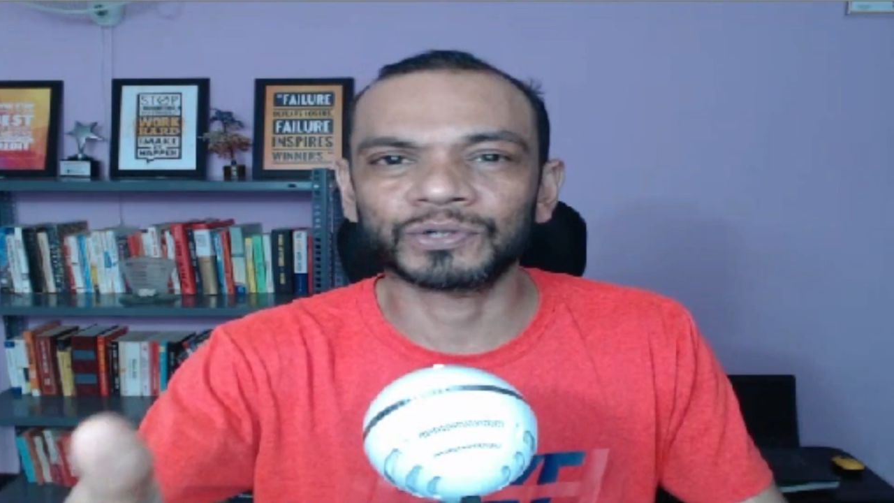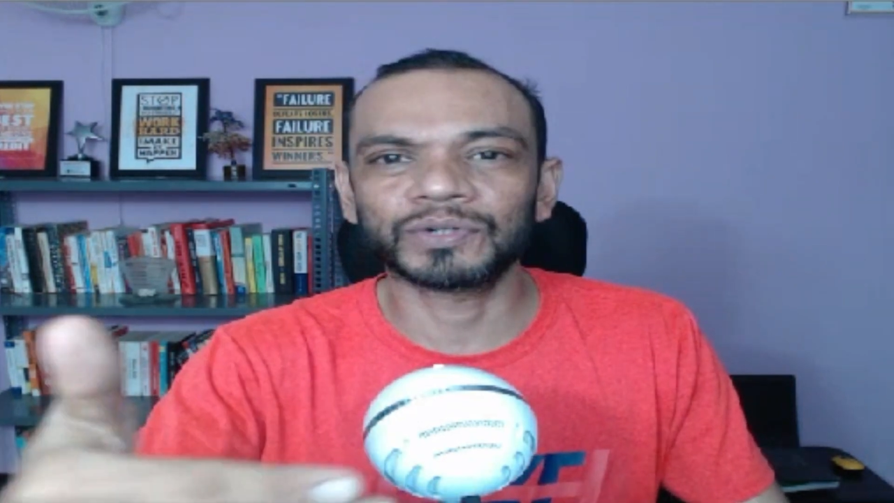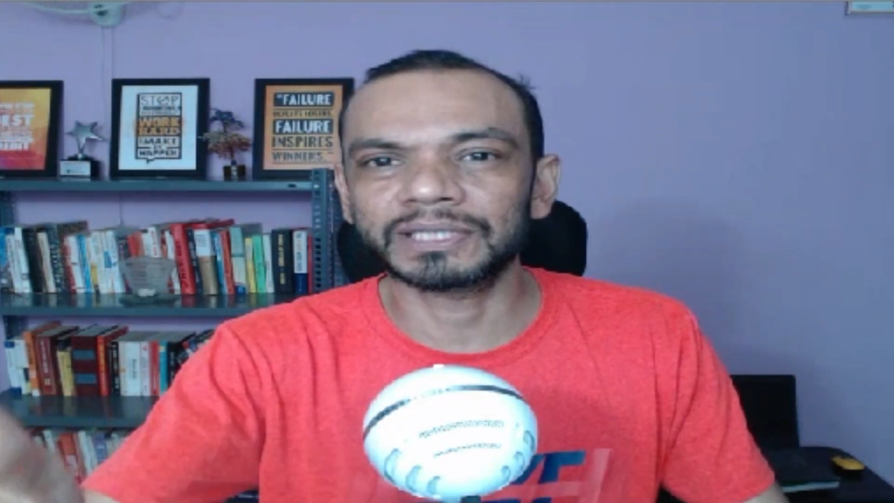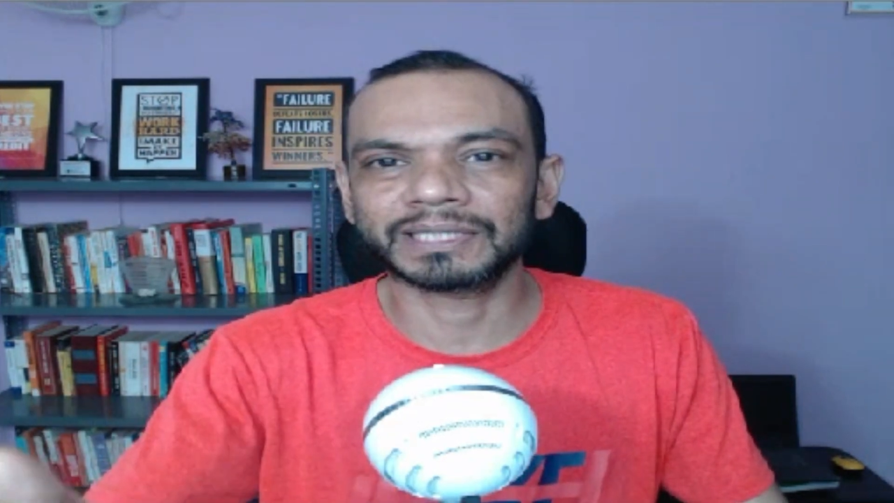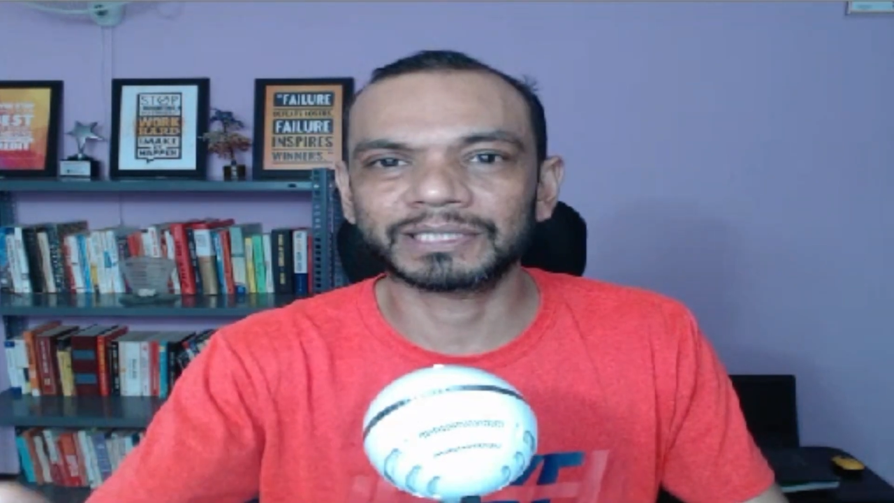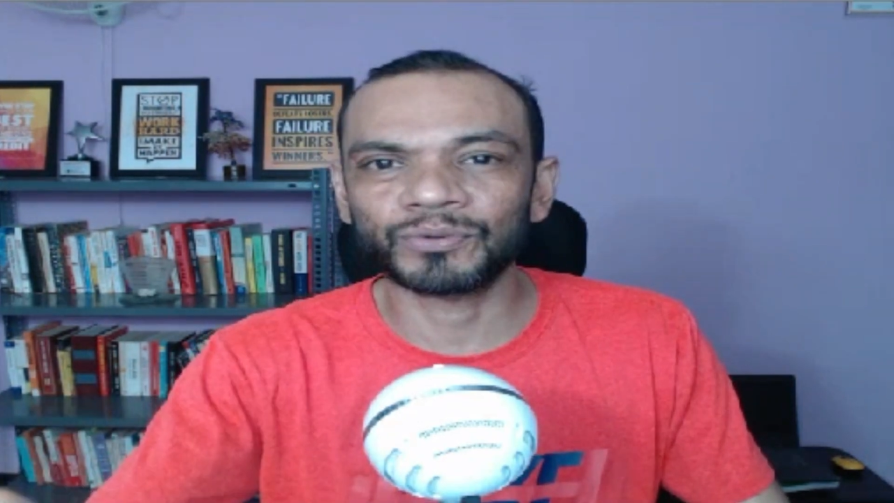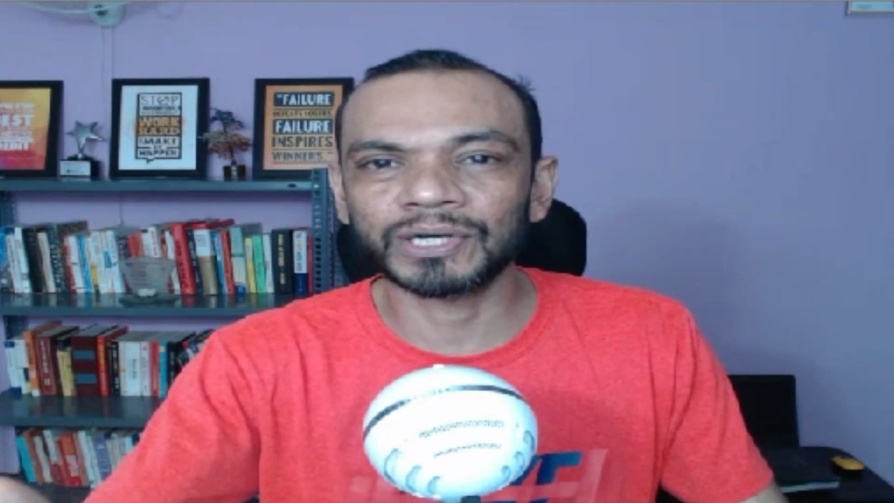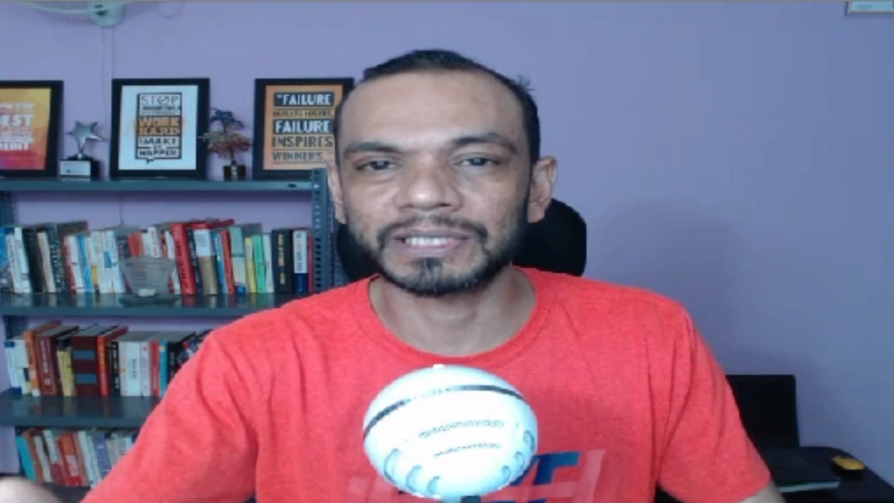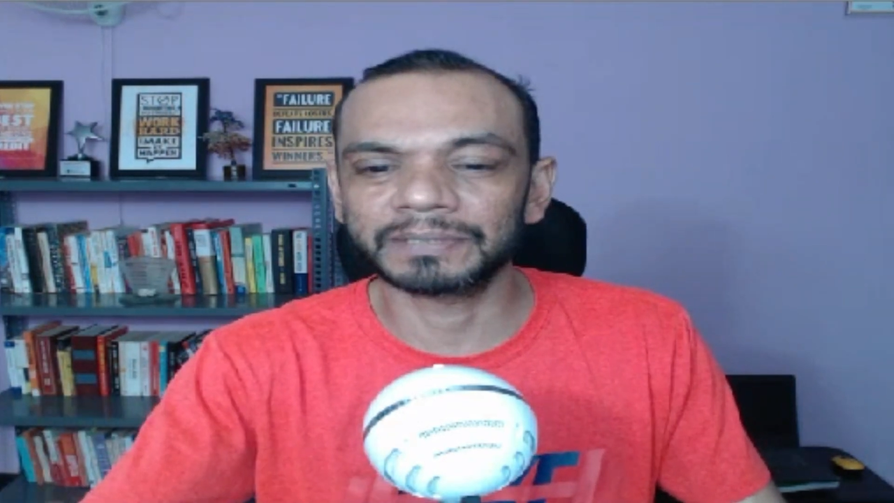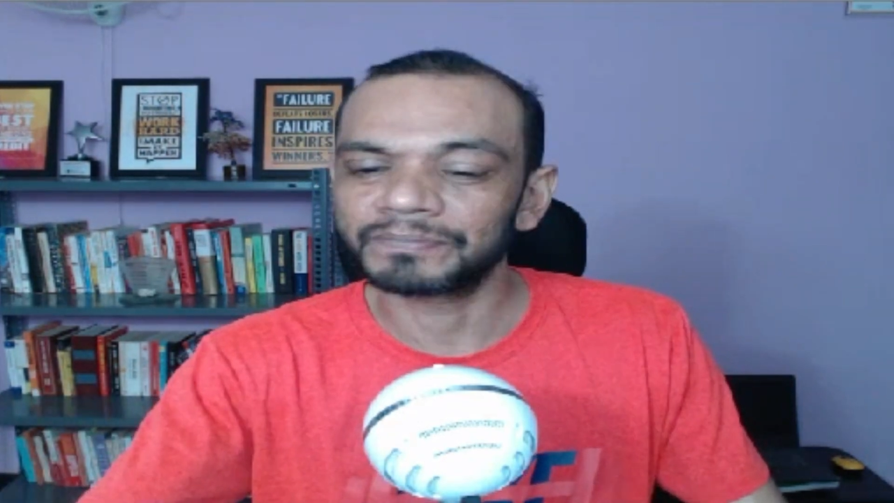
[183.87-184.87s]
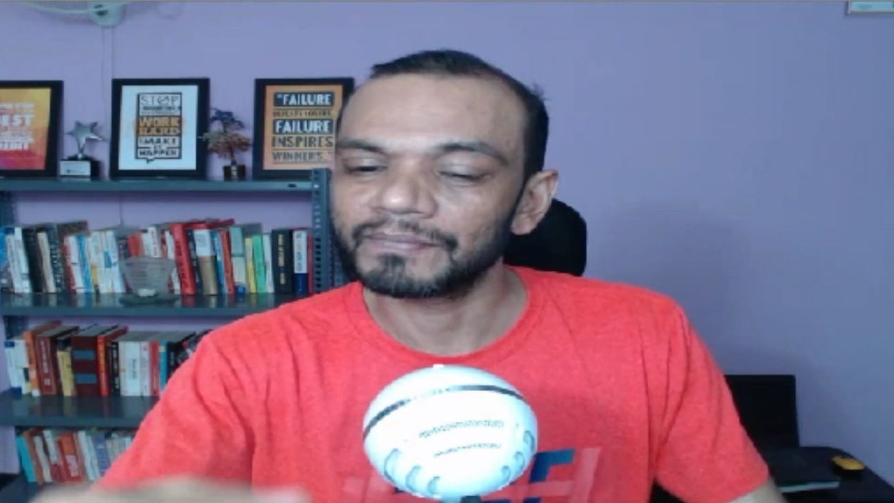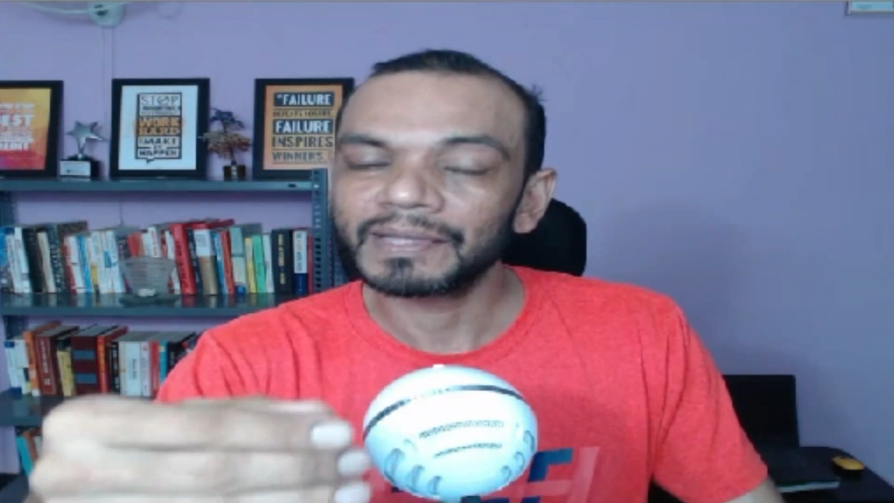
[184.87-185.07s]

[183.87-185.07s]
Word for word: or 26th question.